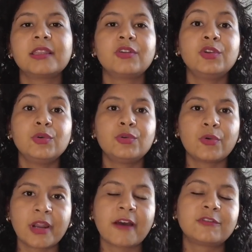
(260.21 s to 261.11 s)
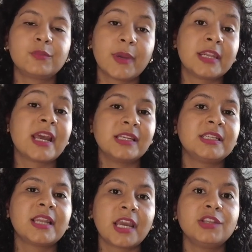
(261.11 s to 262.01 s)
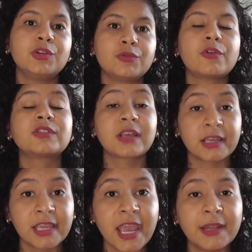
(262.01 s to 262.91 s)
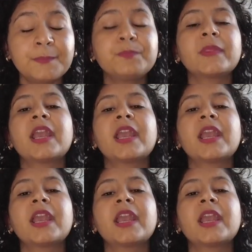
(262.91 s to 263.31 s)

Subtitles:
You don't have to pay 99 euros again,